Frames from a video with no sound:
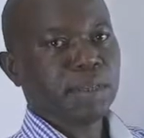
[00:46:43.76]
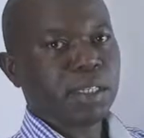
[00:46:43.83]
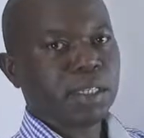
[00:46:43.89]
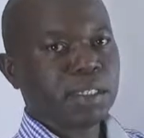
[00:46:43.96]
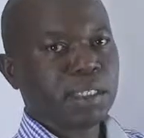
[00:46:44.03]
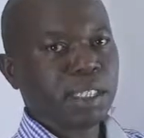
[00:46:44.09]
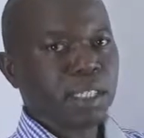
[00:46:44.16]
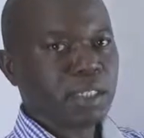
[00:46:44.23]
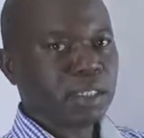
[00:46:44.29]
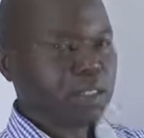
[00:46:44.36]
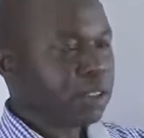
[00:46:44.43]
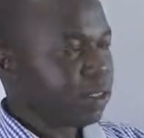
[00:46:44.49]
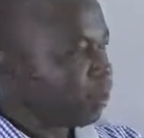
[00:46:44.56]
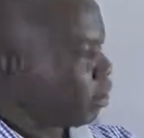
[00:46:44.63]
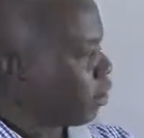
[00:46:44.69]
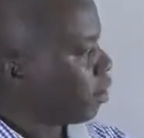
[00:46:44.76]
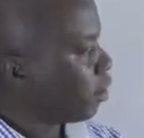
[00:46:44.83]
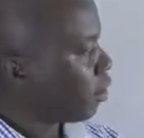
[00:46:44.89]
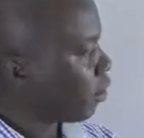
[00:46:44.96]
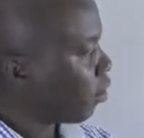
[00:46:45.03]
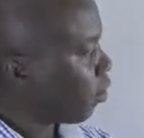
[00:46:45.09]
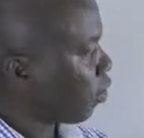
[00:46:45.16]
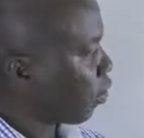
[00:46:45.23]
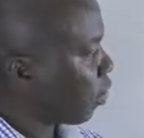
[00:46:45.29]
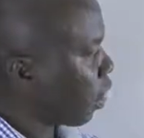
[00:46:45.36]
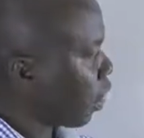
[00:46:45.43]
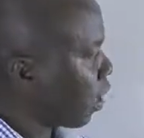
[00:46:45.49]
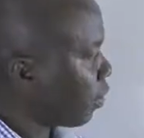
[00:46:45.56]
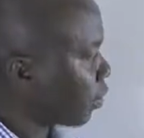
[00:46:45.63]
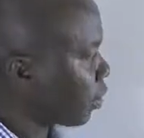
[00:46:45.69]
Inside or
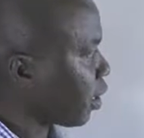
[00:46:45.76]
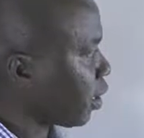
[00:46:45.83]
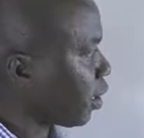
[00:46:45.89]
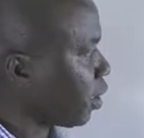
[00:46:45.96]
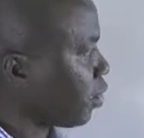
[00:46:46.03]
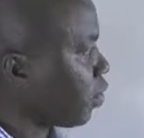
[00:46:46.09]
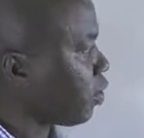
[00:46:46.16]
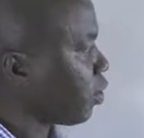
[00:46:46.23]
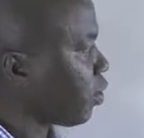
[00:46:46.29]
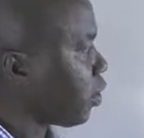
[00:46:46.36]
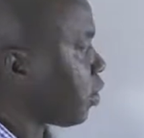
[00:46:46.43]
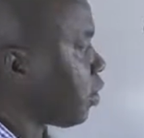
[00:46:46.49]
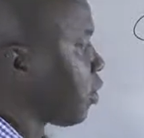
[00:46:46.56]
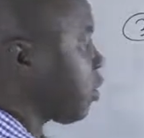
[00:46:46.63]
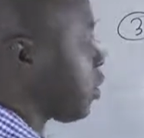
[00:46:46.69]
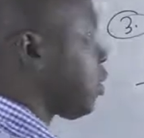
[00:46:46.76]
outside the host?